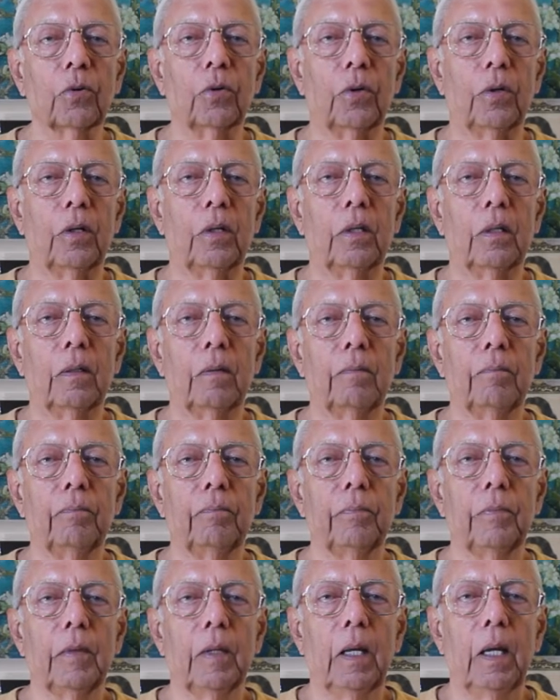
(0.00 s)
Kund.
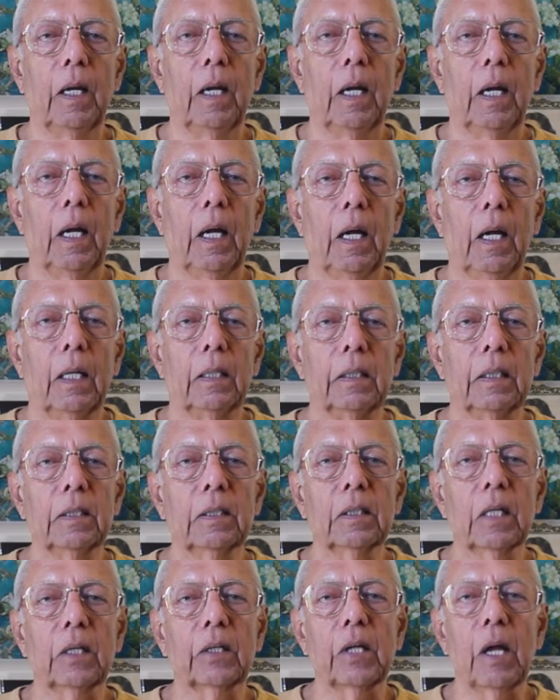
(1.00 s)

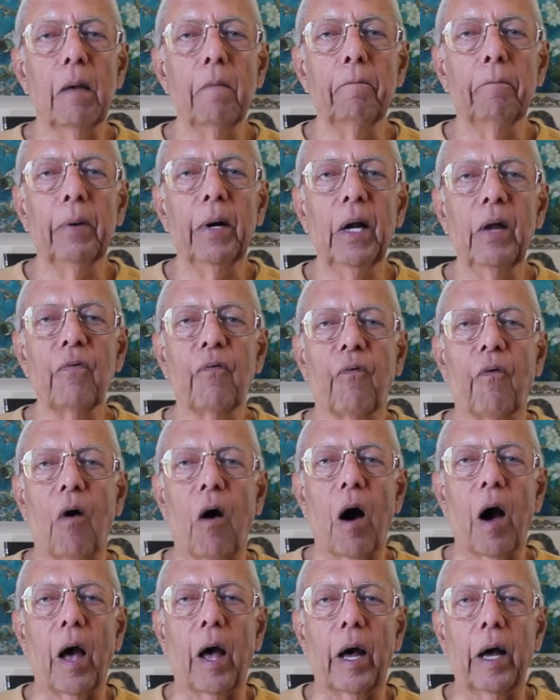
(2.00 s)
This is a temporary
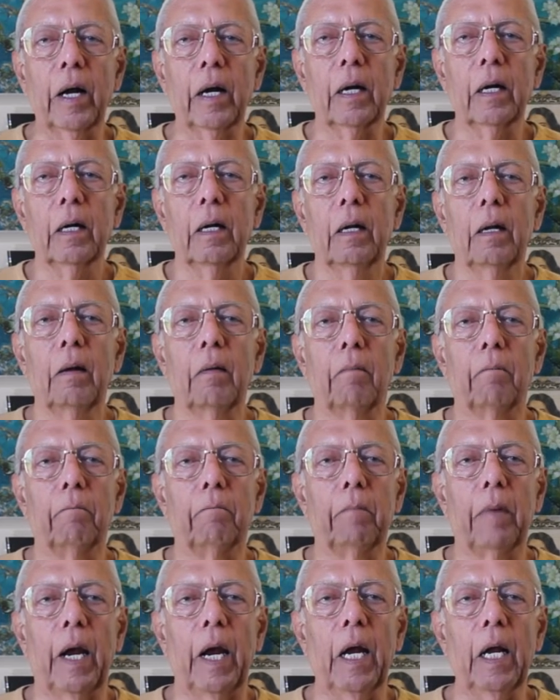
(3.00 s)
fire
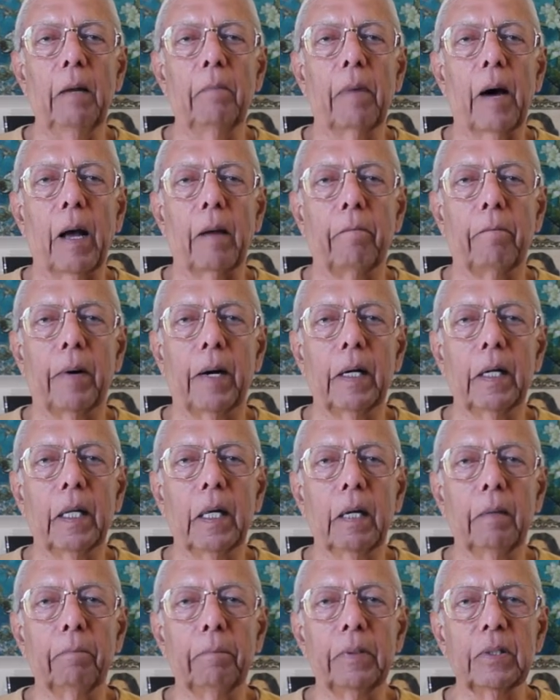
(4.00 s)
made by
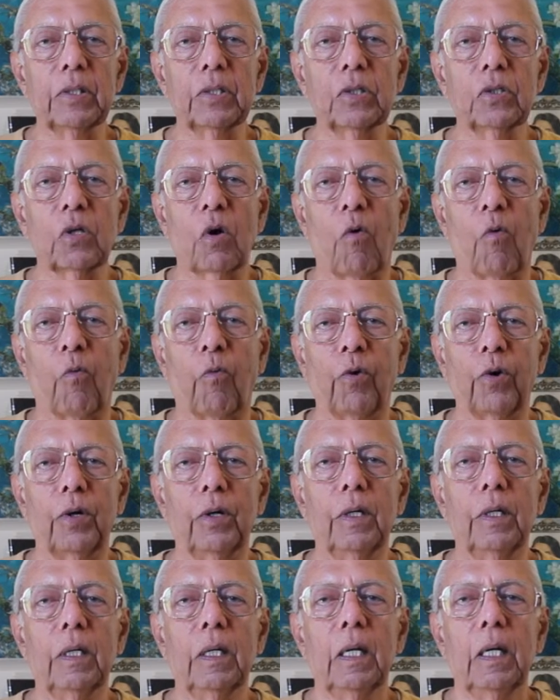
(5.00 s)
burning pieces of
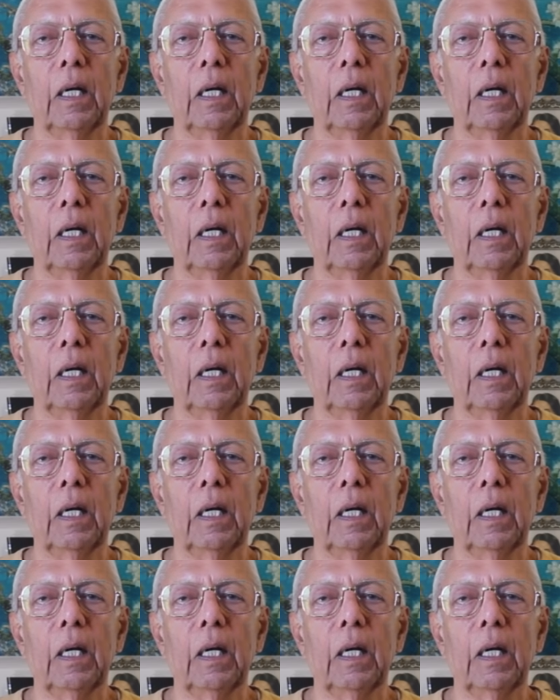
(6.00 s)
wood